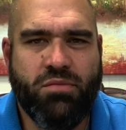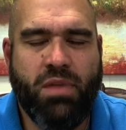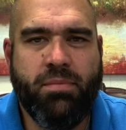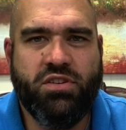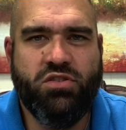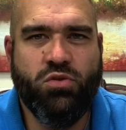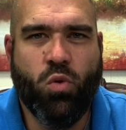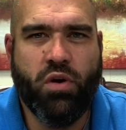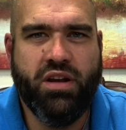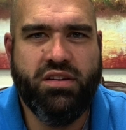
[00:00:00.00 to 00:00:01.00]
maybe to do
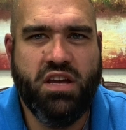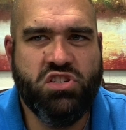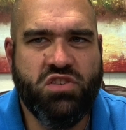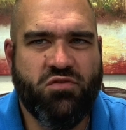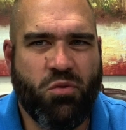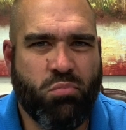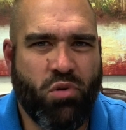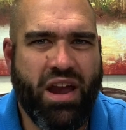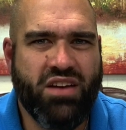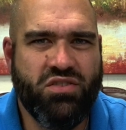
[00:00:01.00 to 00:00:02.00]
orientation for
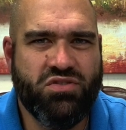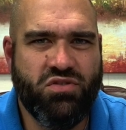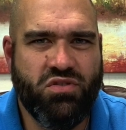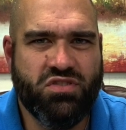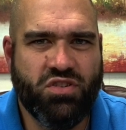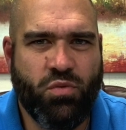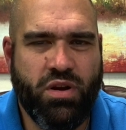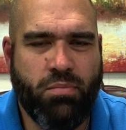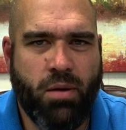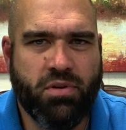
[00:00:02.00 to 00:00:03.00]
brand new students to
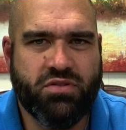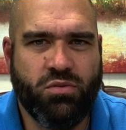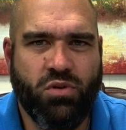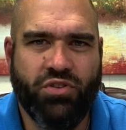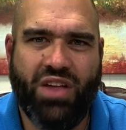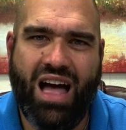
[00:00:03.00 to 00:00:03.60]
Coweta Public Schools.